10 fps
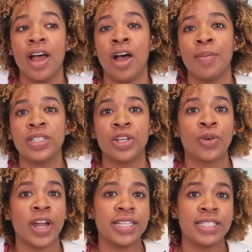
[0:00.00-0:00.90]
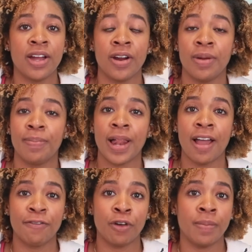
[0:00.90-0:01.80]
It's a great CRM
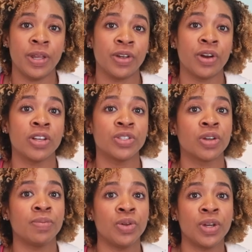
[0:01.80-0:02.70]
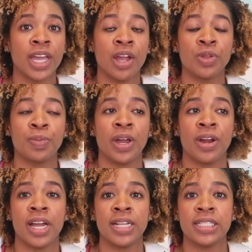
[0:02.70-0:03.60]
platform, and you can also communicate with
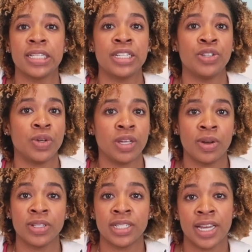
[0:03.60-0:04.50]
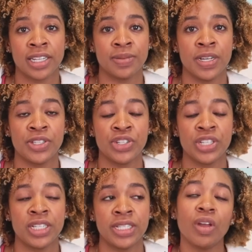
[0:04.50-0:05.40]
parents and do emails and text
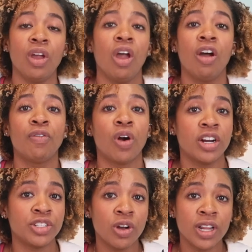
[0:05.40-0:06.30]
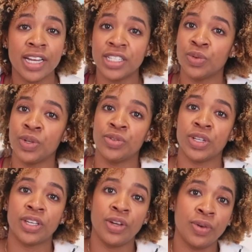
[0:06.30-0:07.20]
messages. For our adult classes, we use
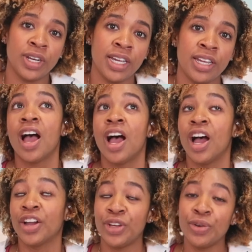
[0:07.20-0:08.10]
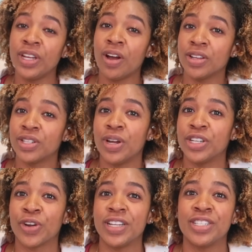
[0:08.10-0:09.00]
Acuity. Acuity also
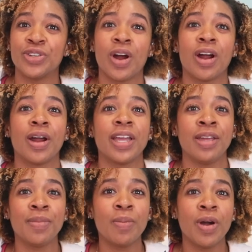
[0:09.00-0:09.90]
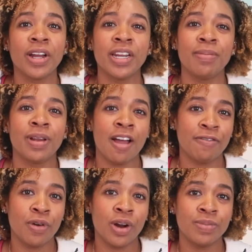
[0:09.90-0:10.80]
integrates into our email marketing
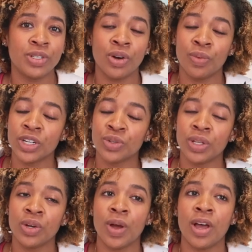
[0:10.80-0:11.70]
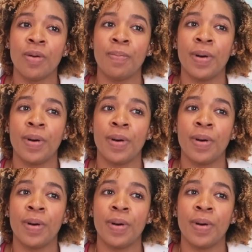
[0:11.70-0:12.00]
platform, so it works really well,